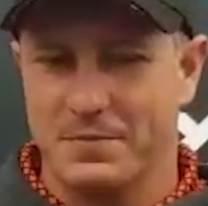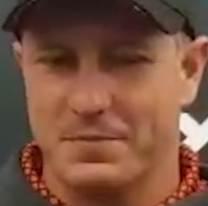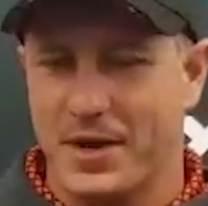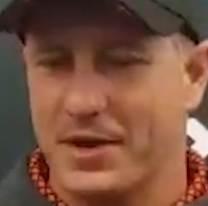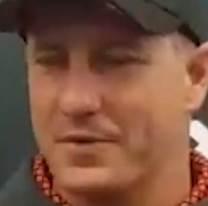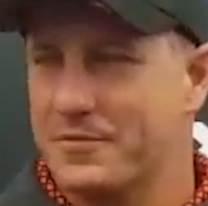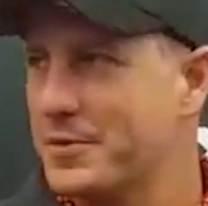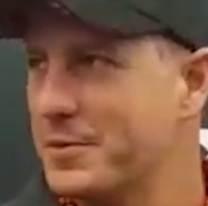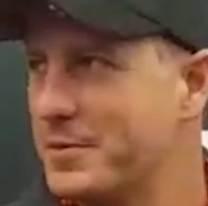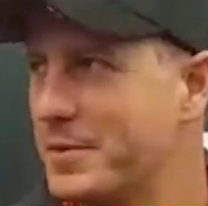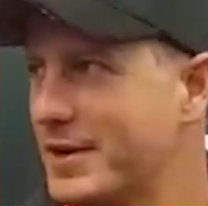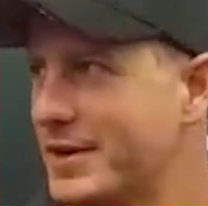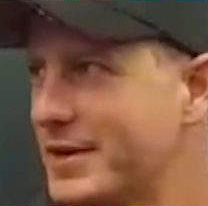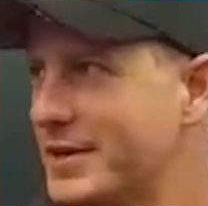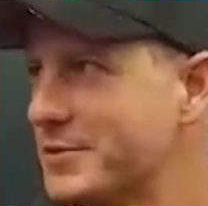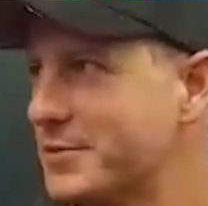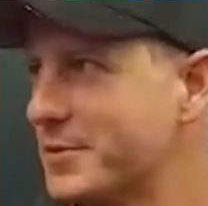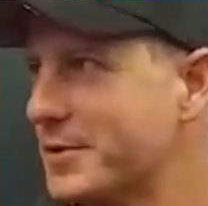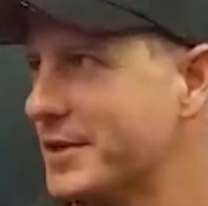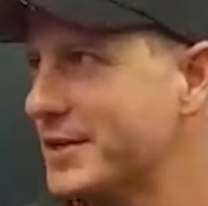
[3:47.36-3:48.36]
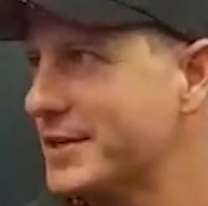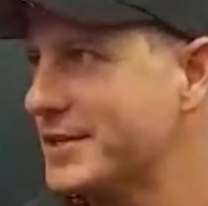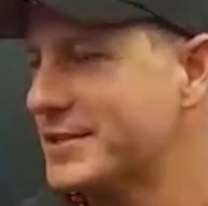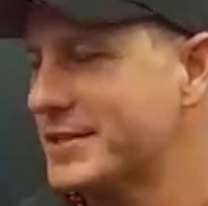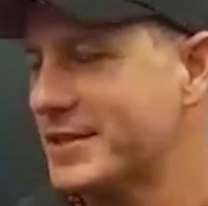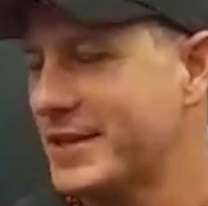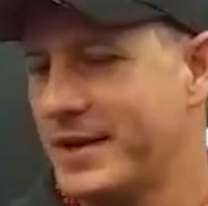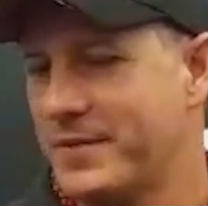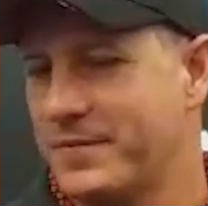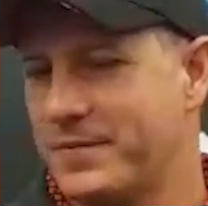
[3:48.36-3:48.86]
Painful, but it is what it
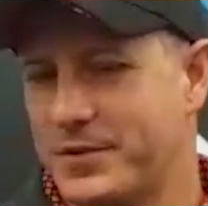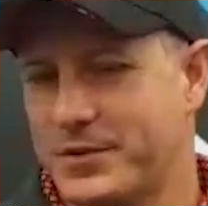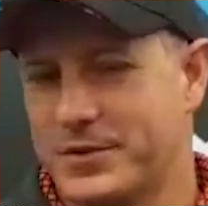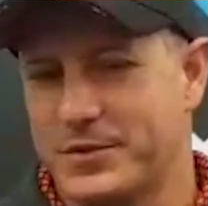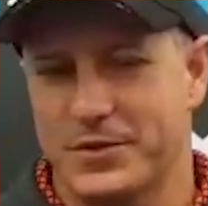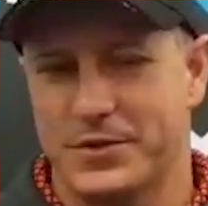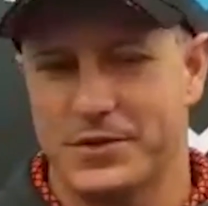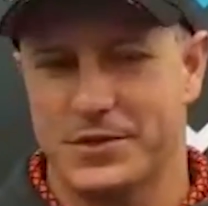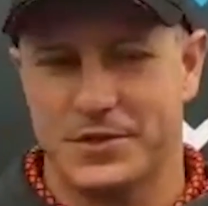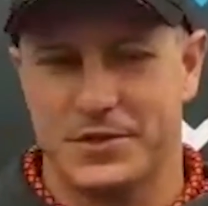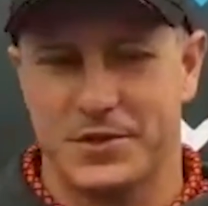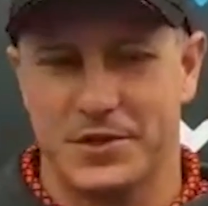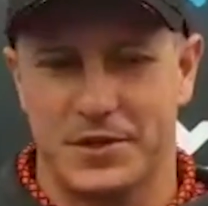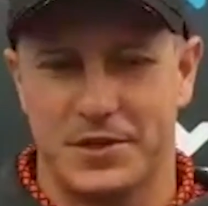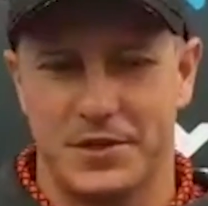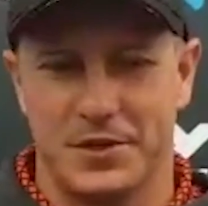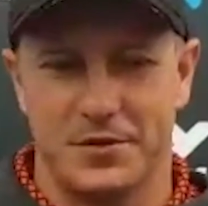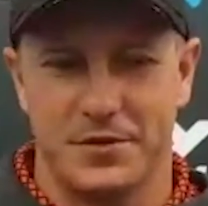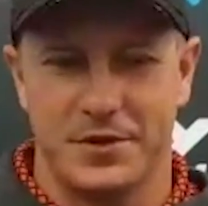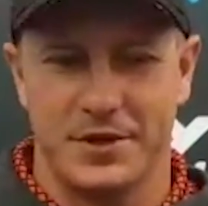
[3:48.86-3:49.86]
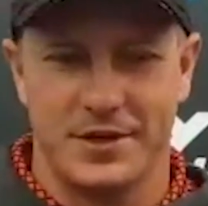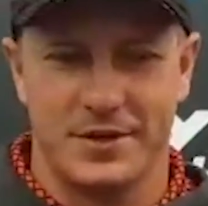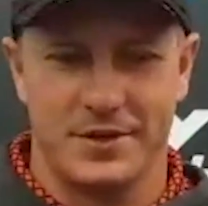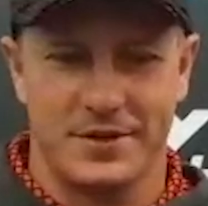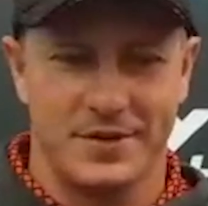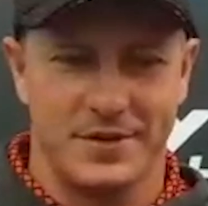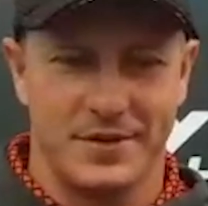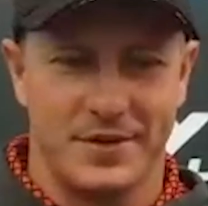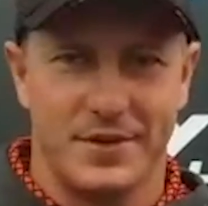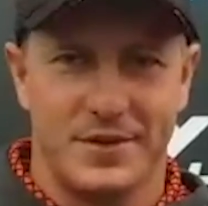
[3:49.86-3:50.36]
is. You sort of just got to deal with it,
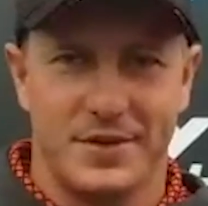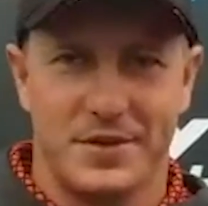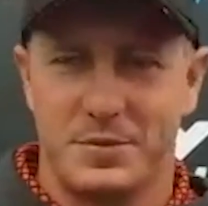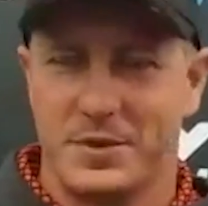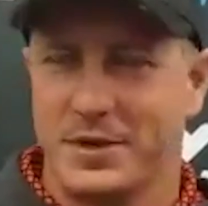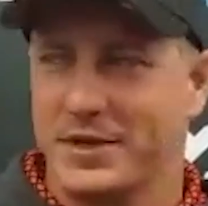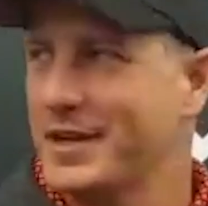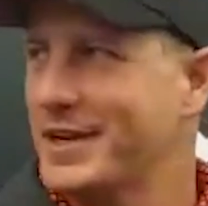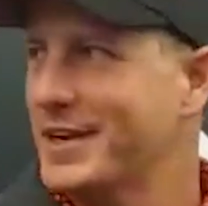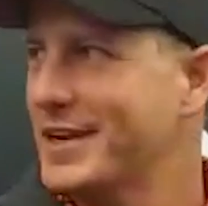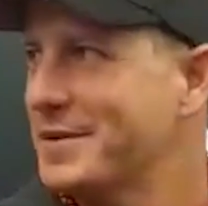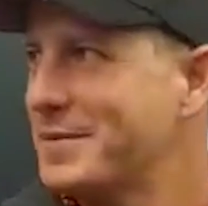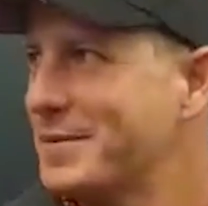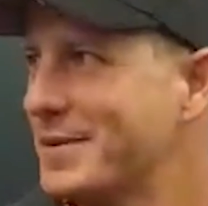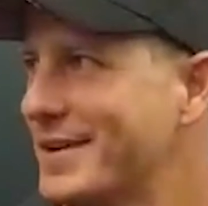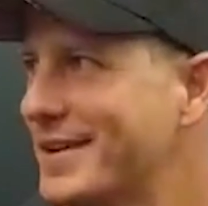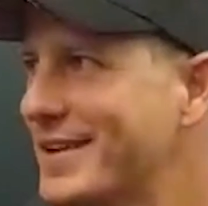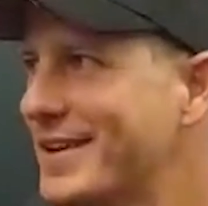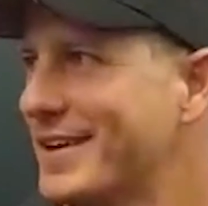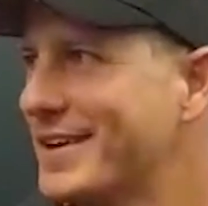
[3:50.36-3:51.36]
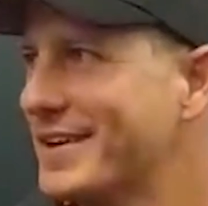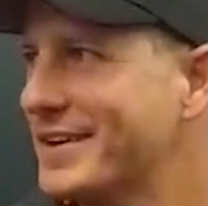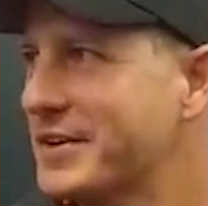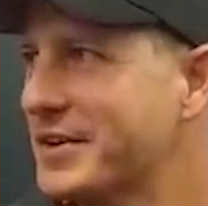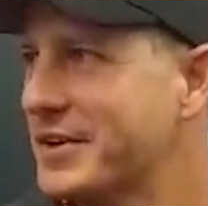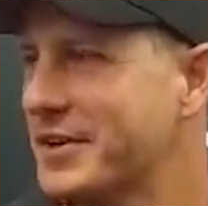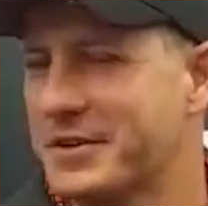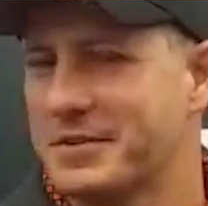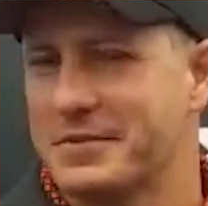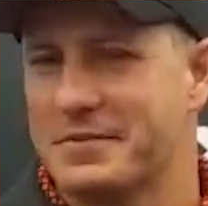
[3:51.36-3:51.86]
and a bit niggly, but yeah,
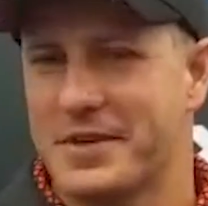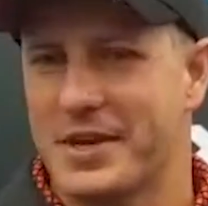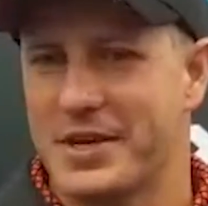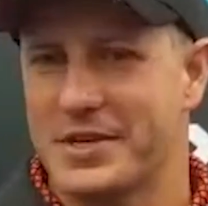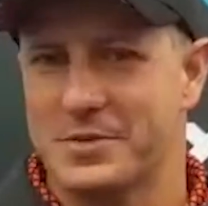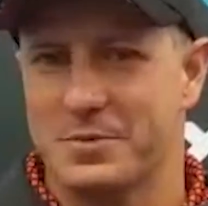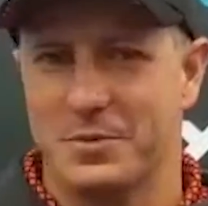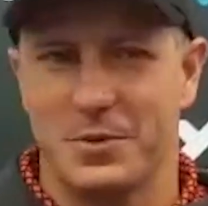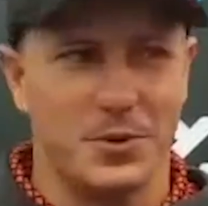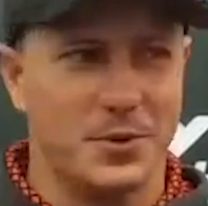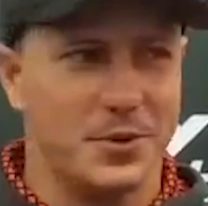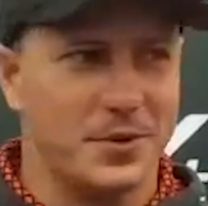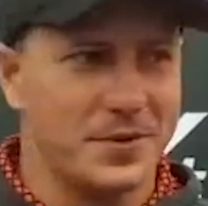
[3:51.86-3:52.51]
got to catch the